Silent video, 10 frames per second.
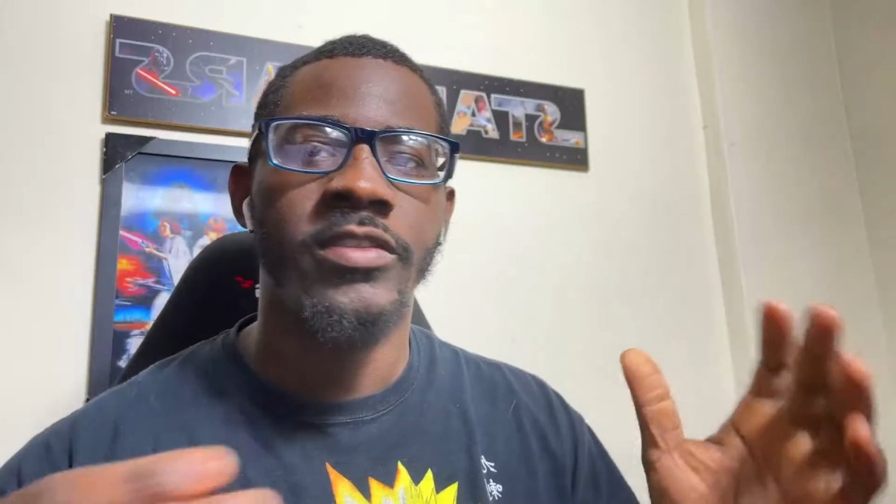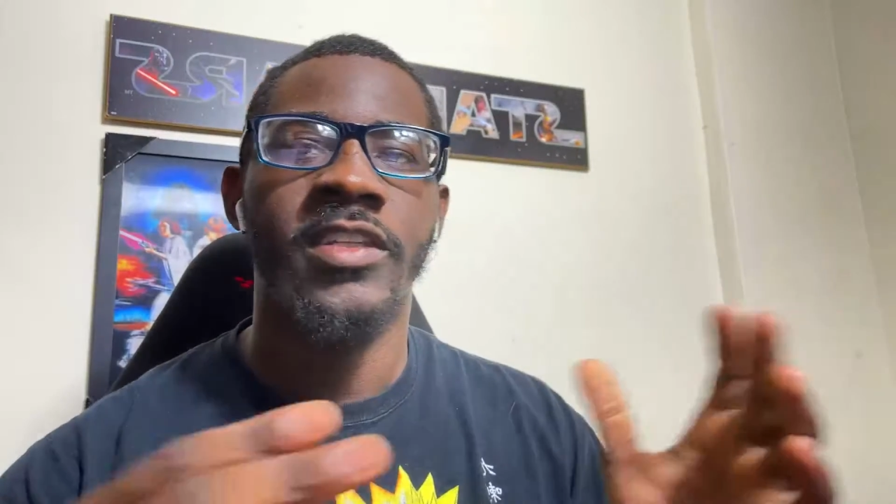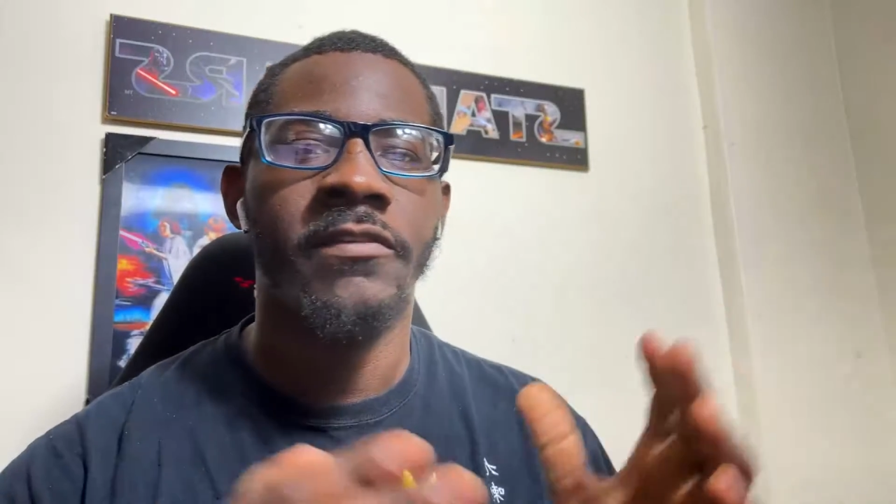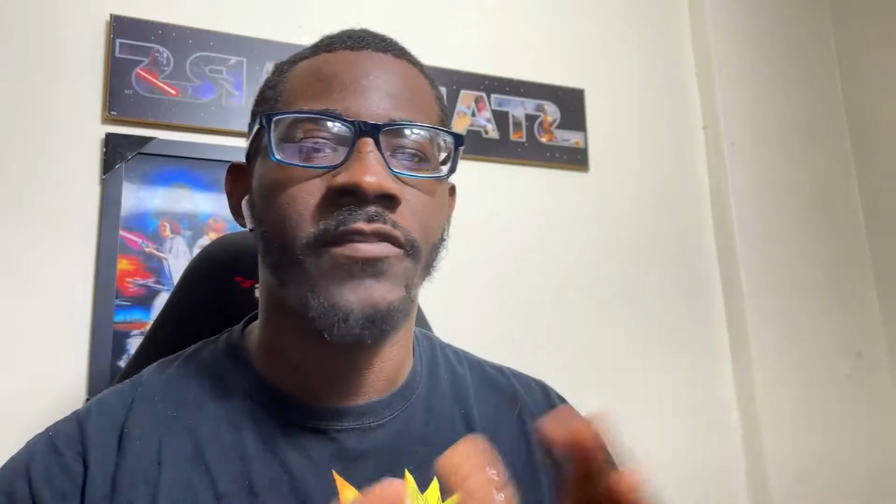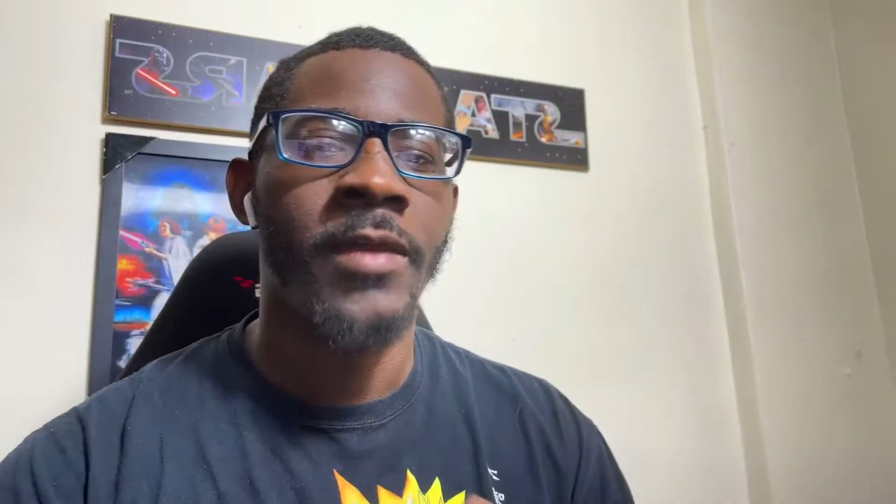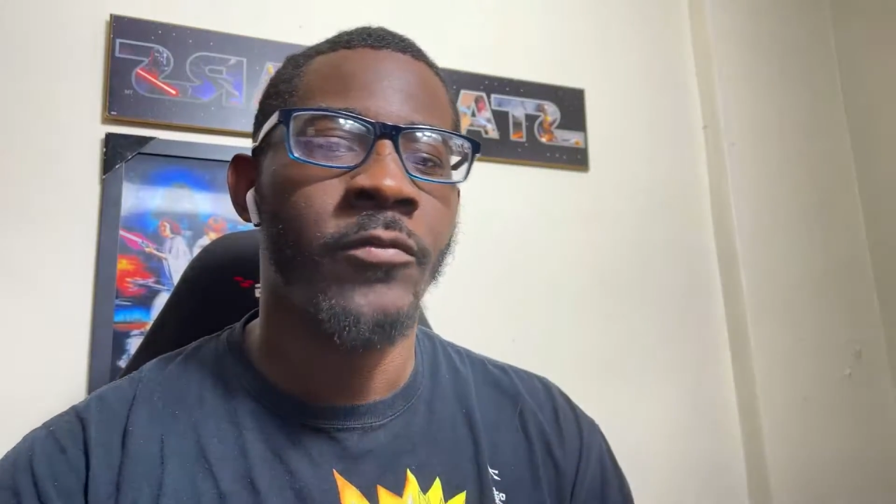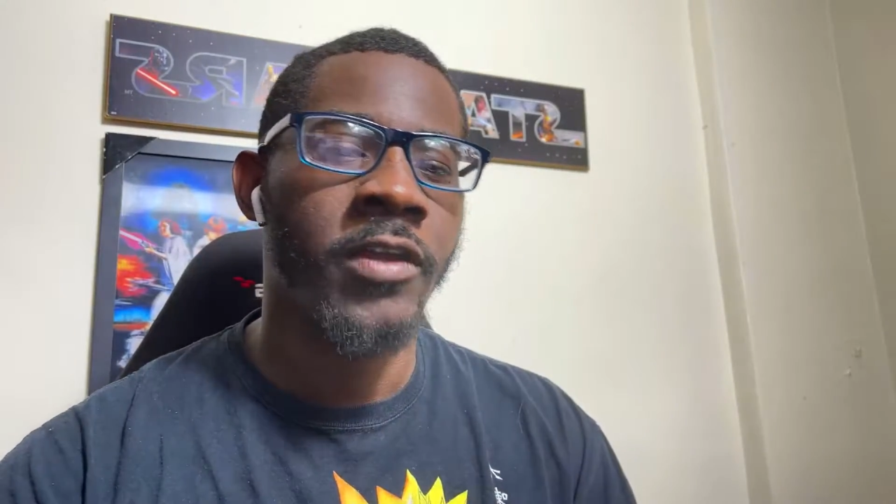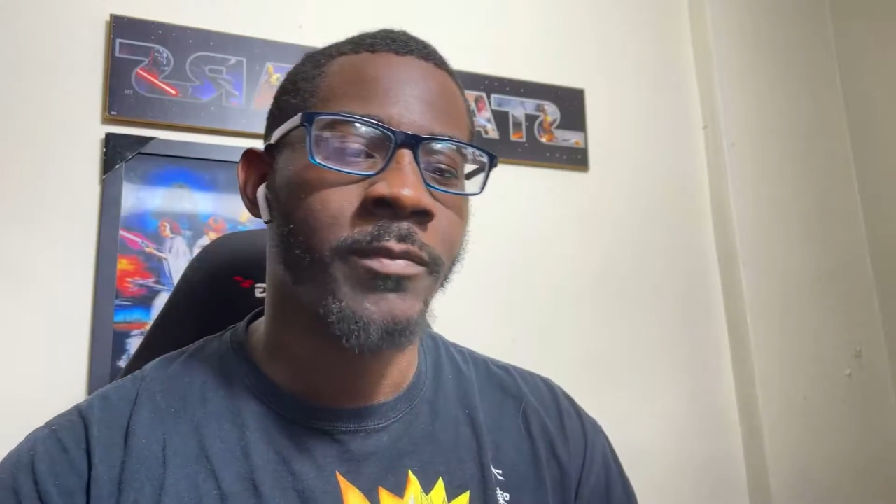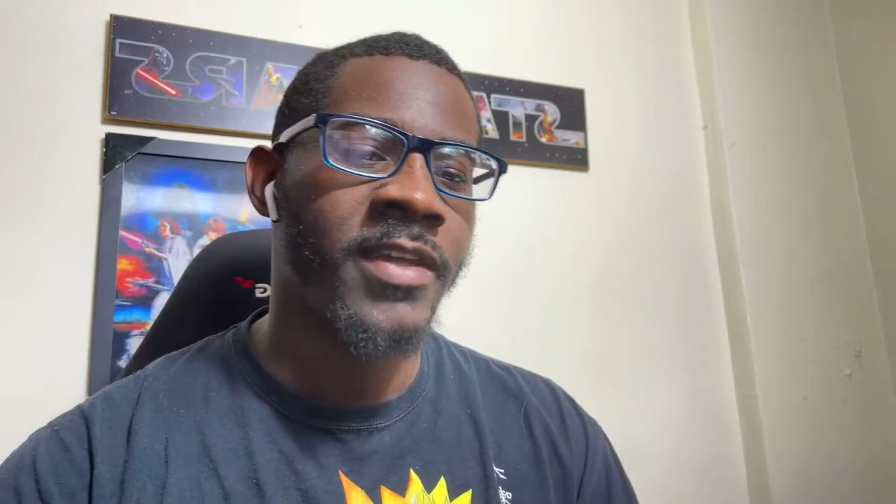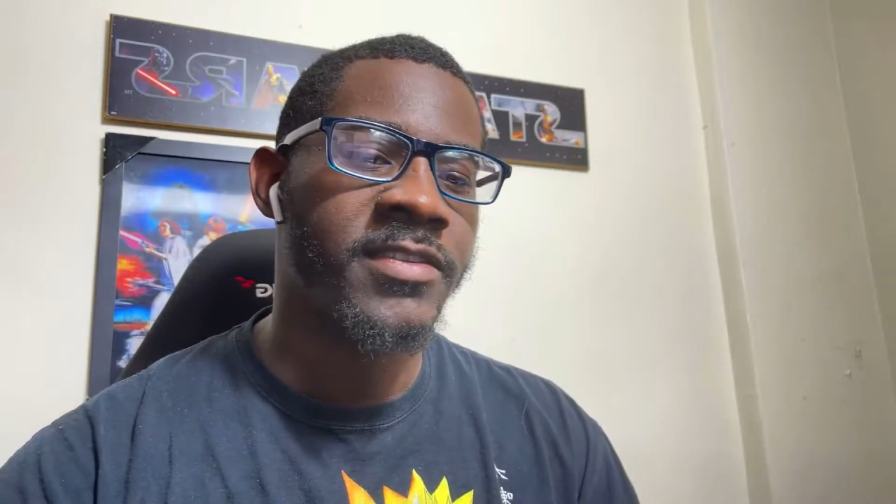up, fam? Welcome
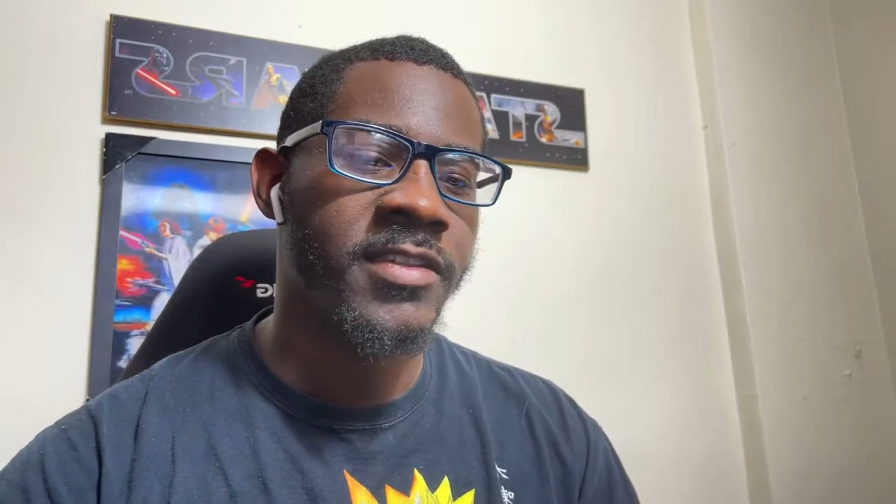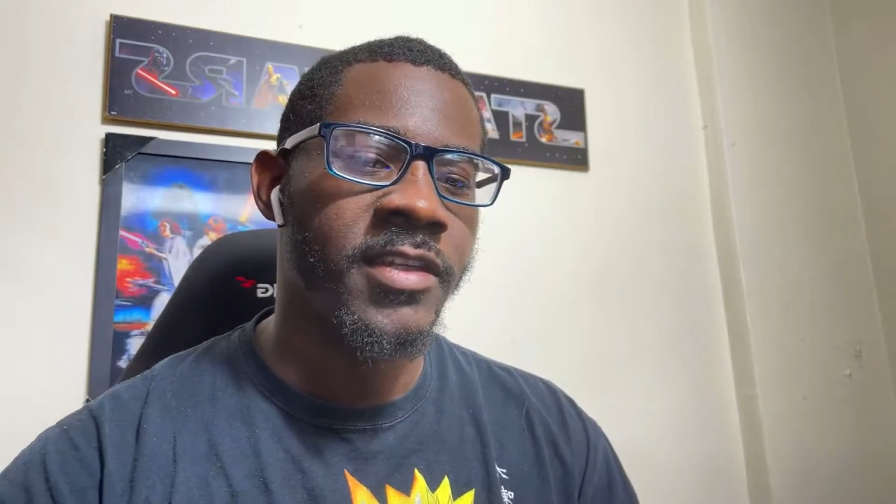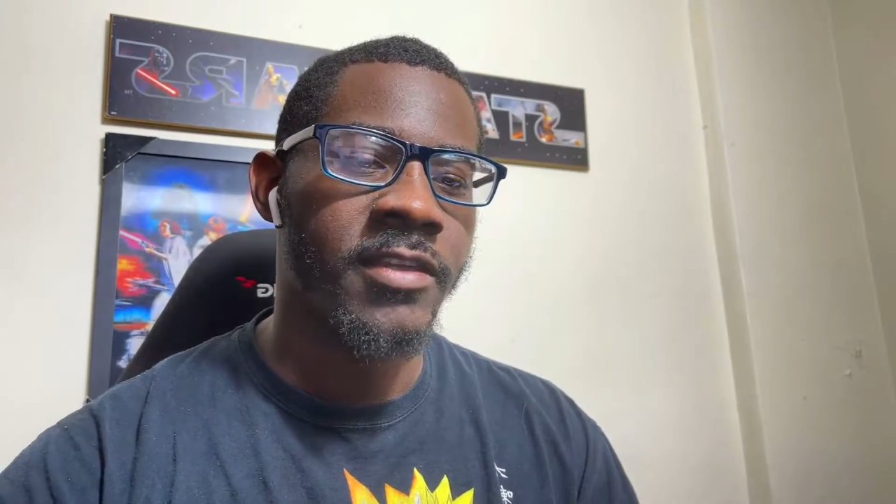back to another